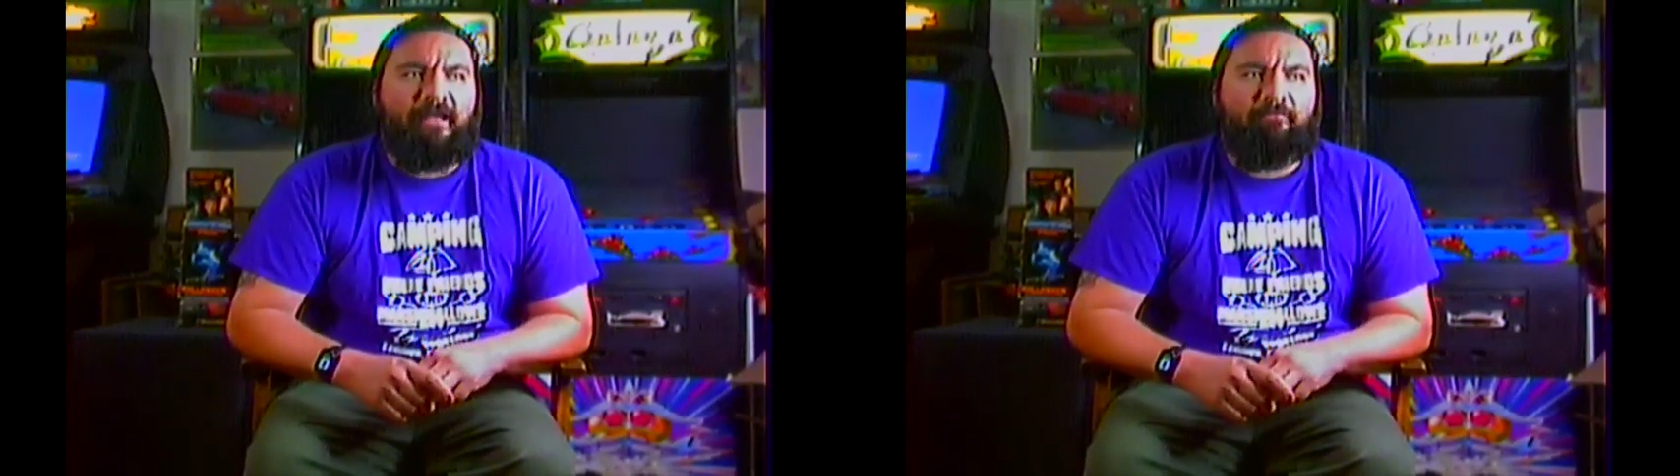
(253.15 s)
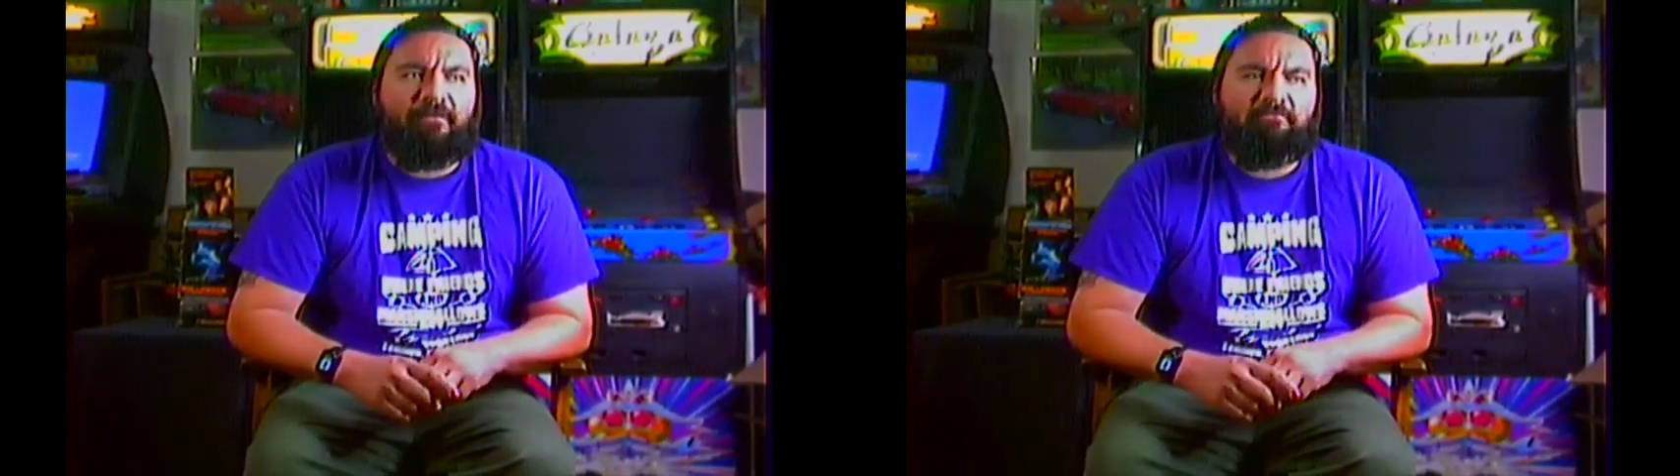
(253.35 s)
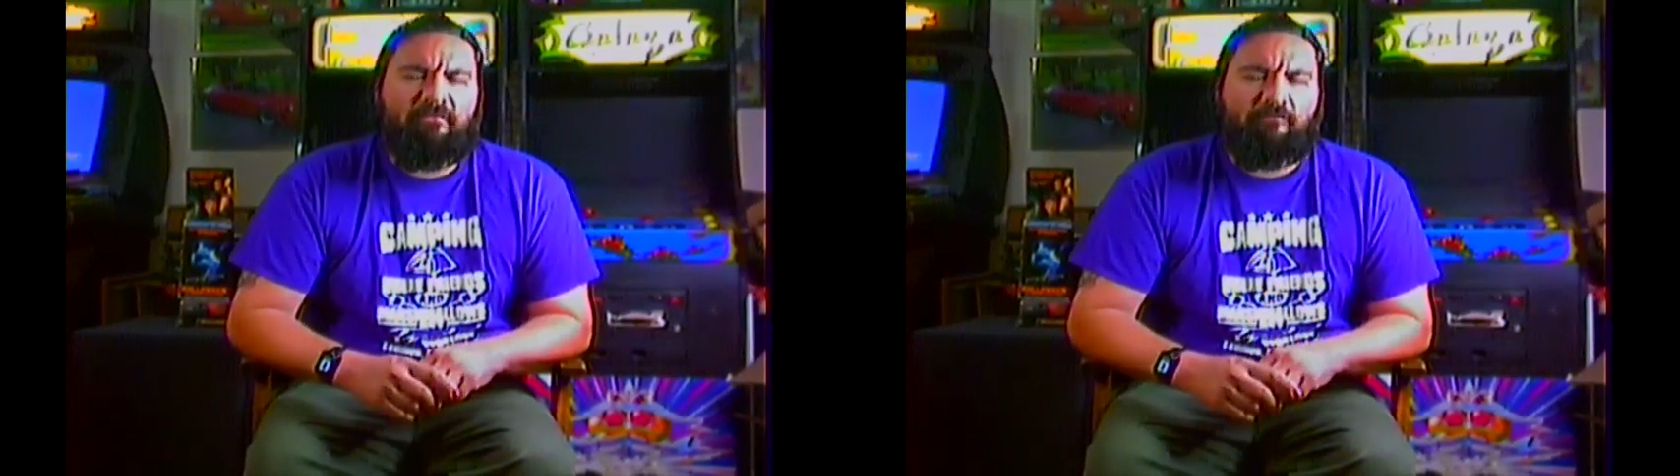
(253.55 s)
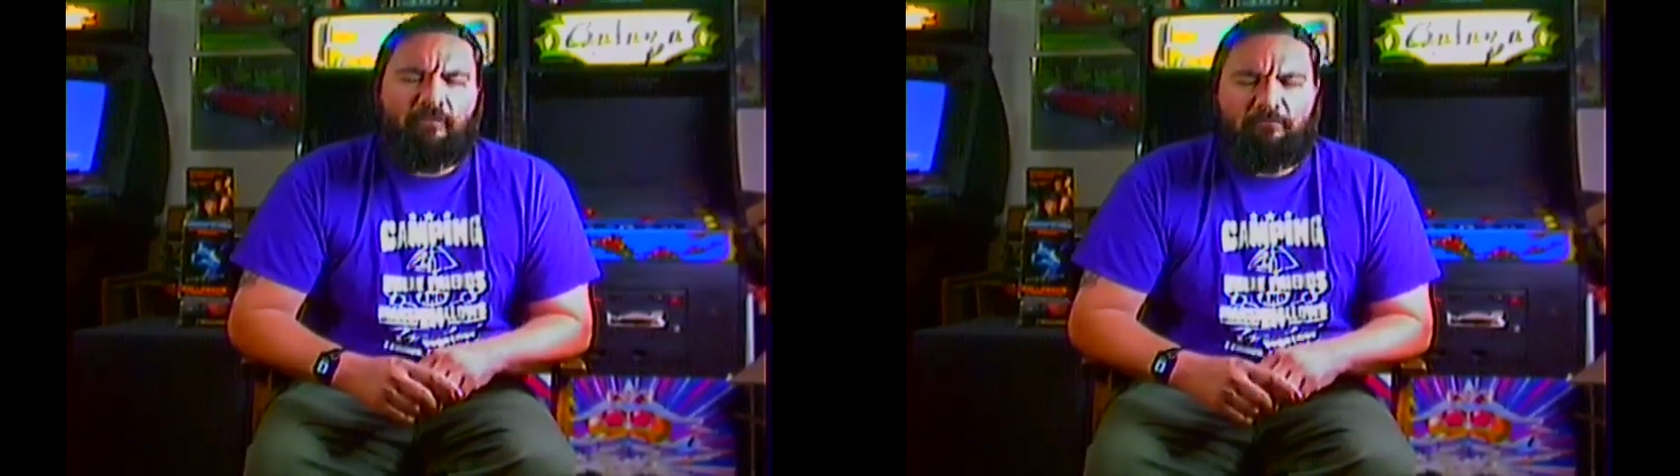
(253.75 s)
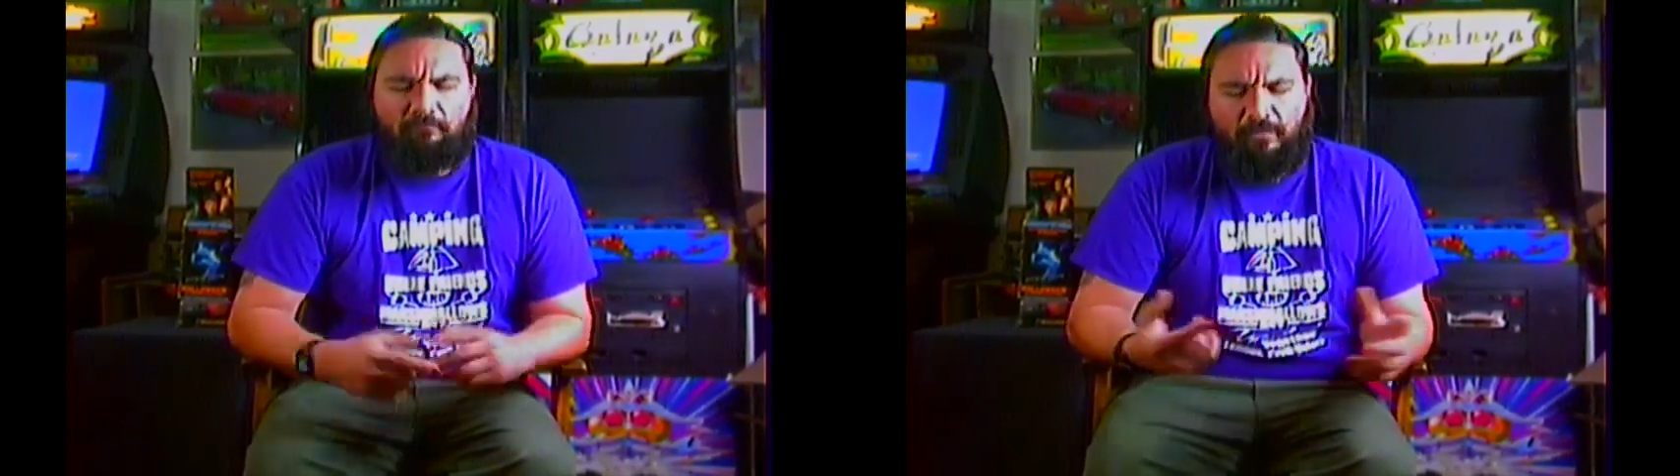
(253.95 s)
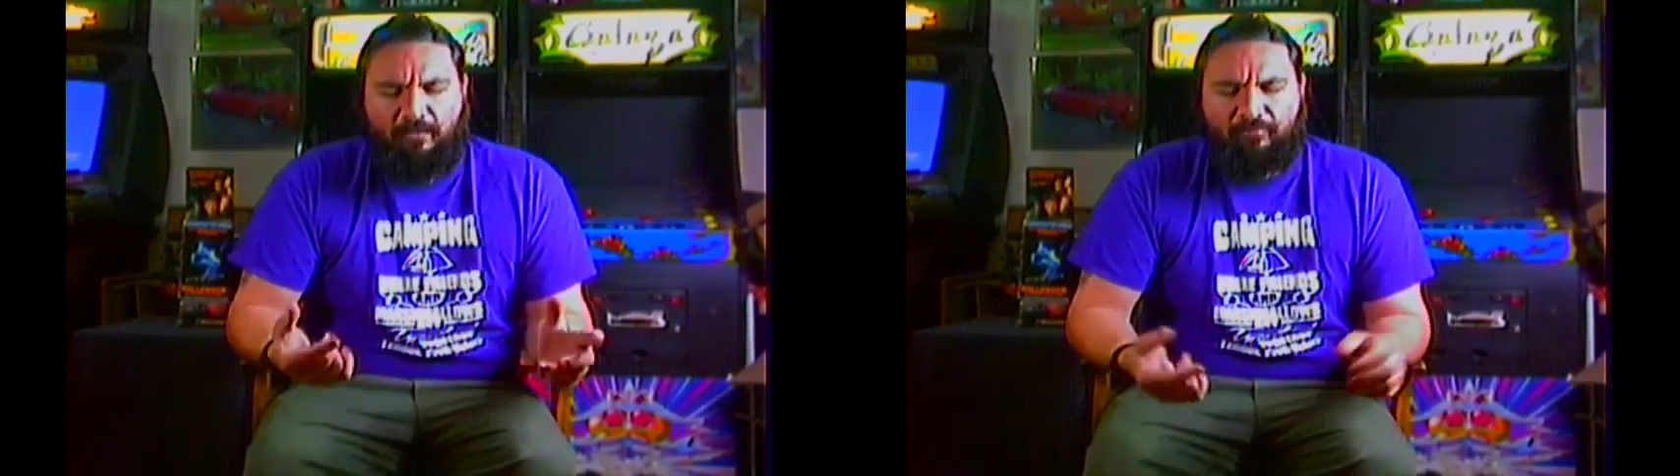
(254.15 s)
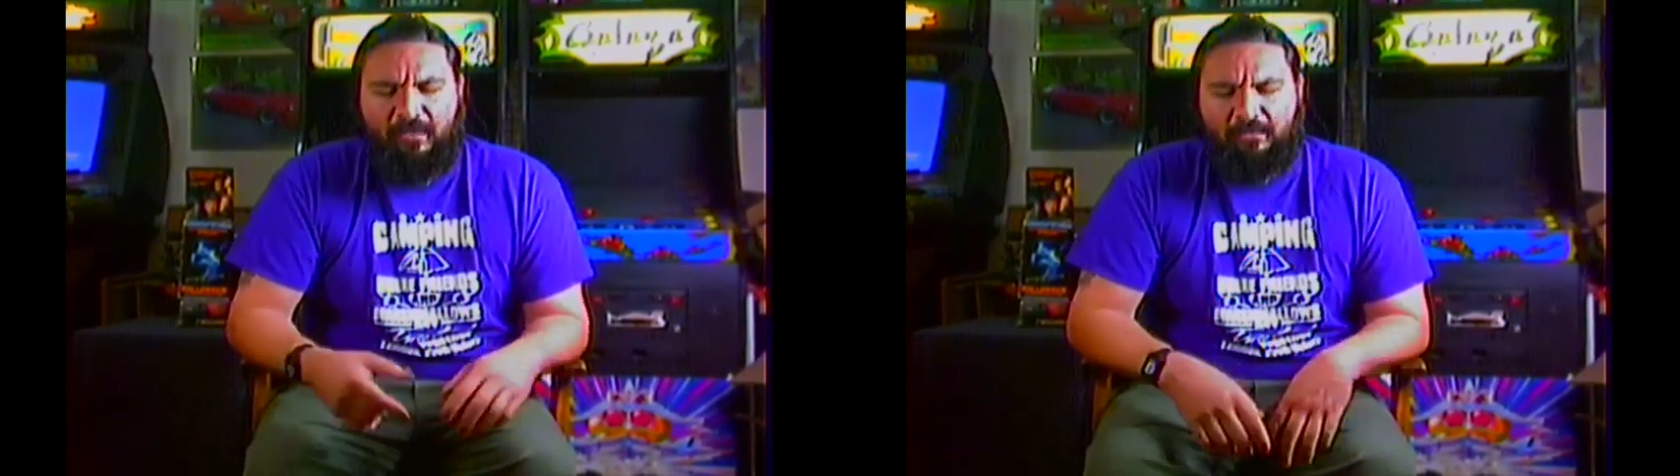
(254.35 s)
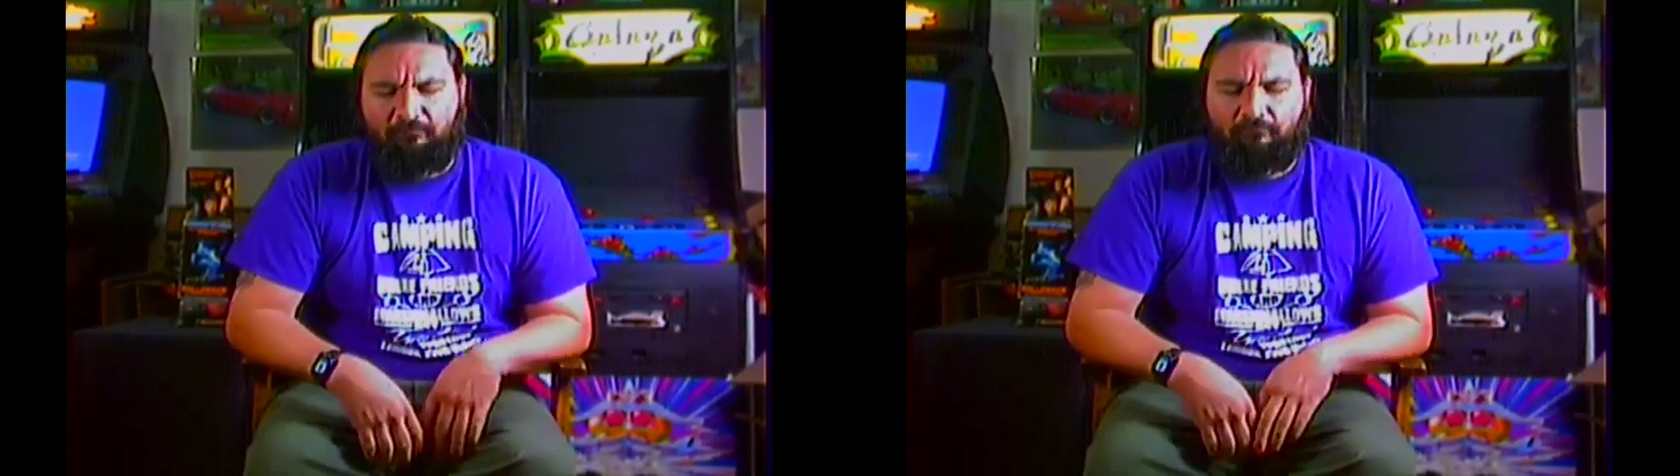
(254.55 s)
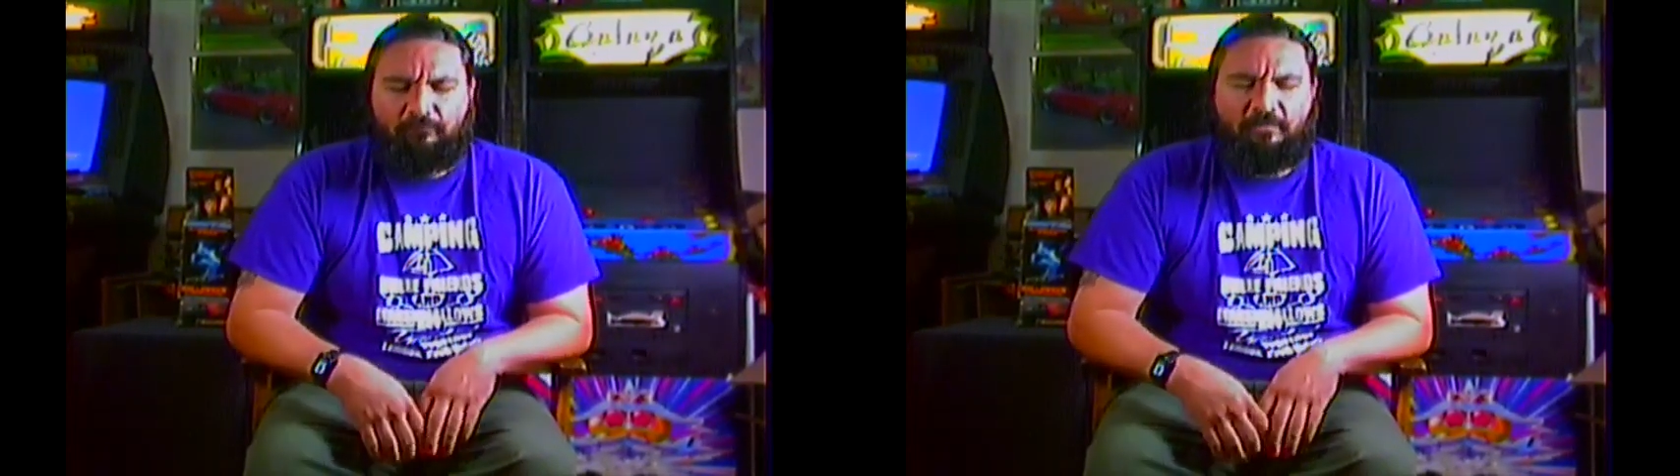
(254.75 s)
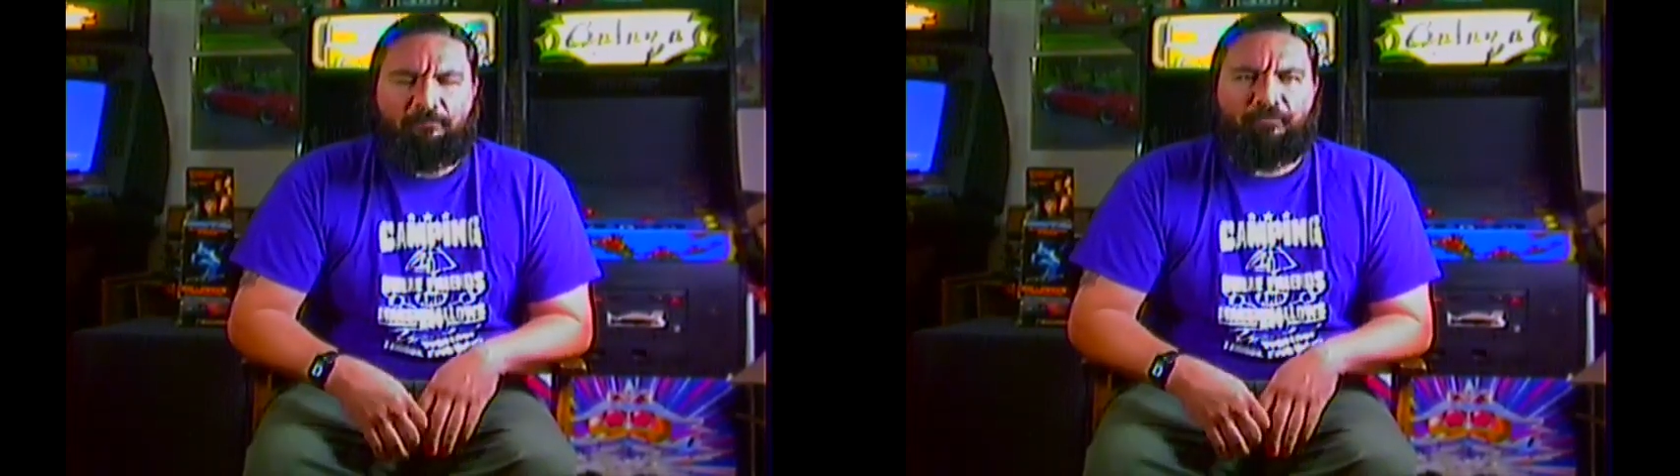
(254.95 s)
But this one, not bad.
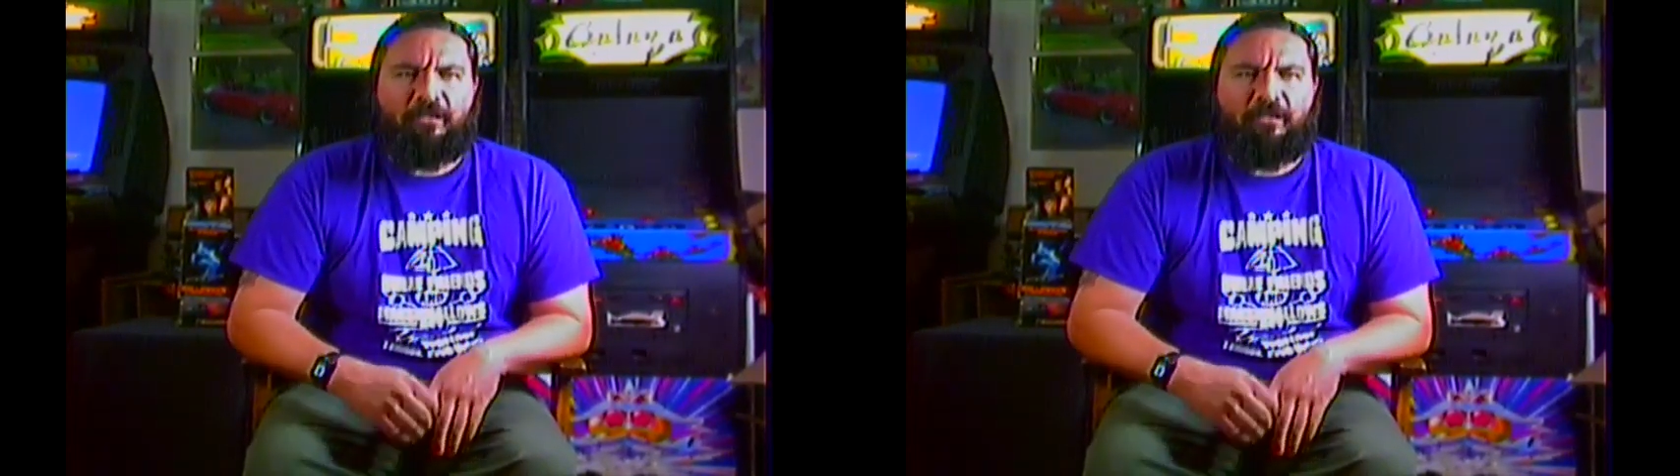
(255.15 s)
D+.